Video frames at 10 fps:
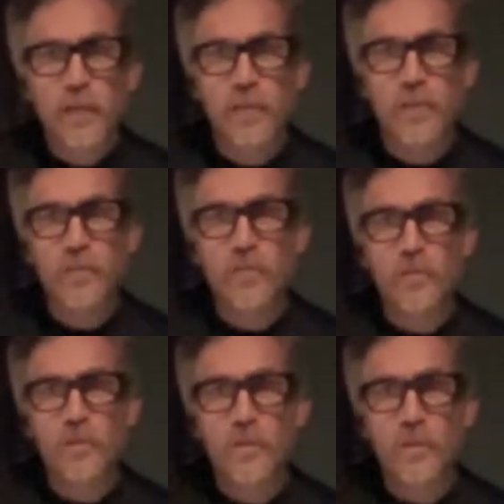And so you
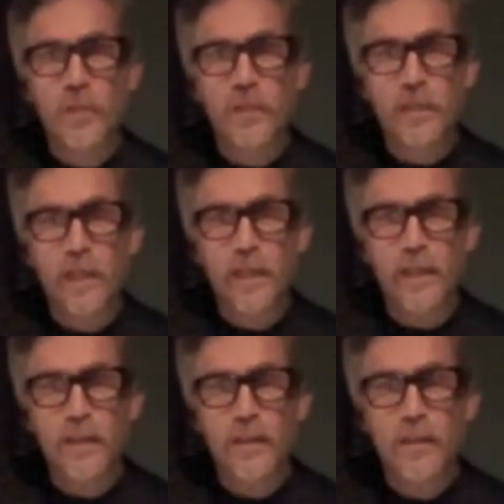were learning like
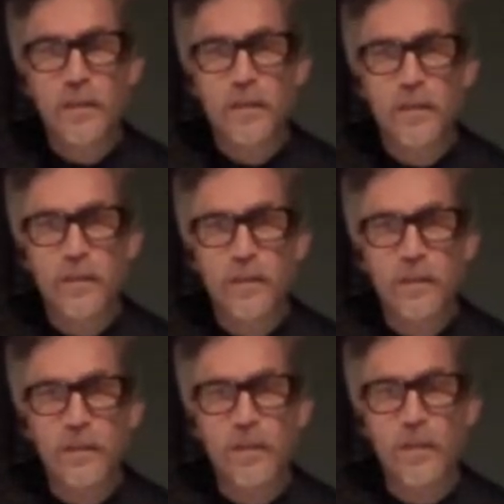
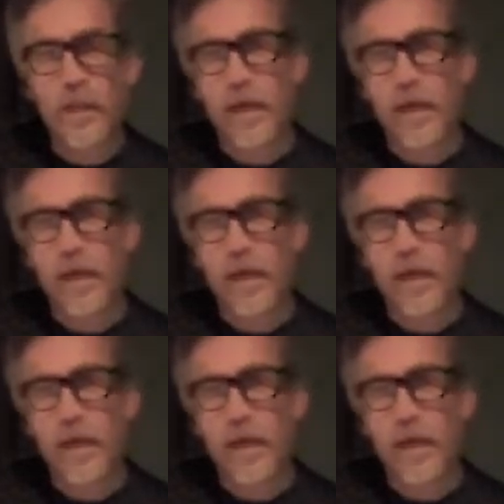I